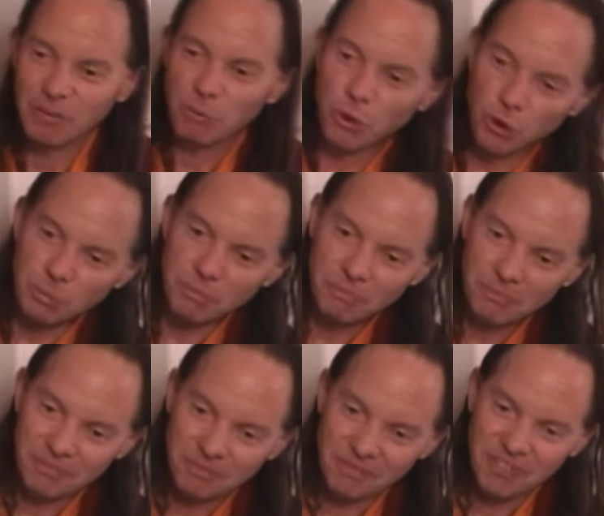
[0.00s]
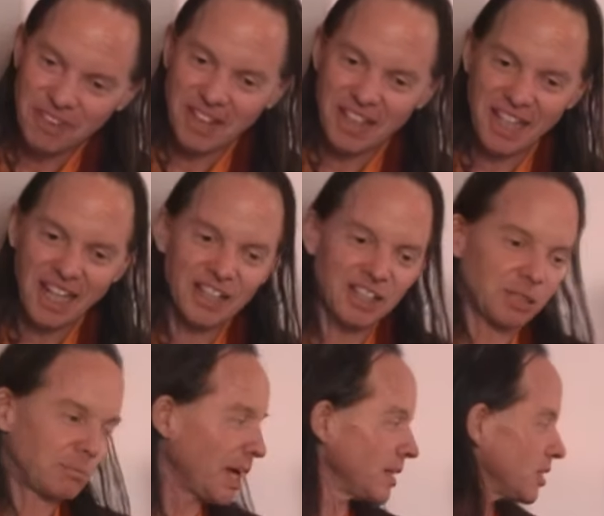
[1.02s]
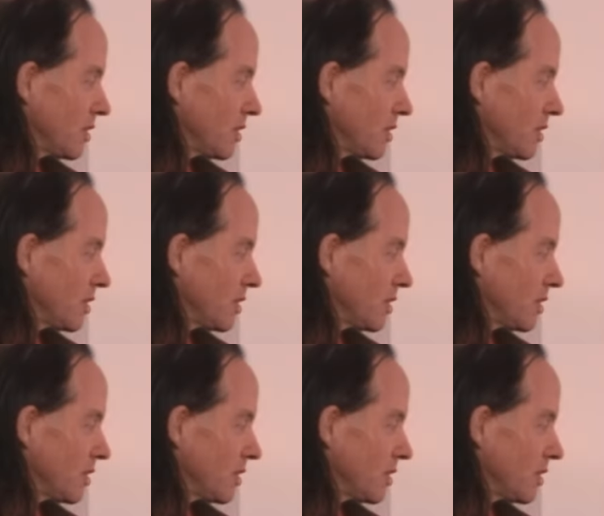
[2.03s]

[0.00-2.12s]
womb, and the Tibetans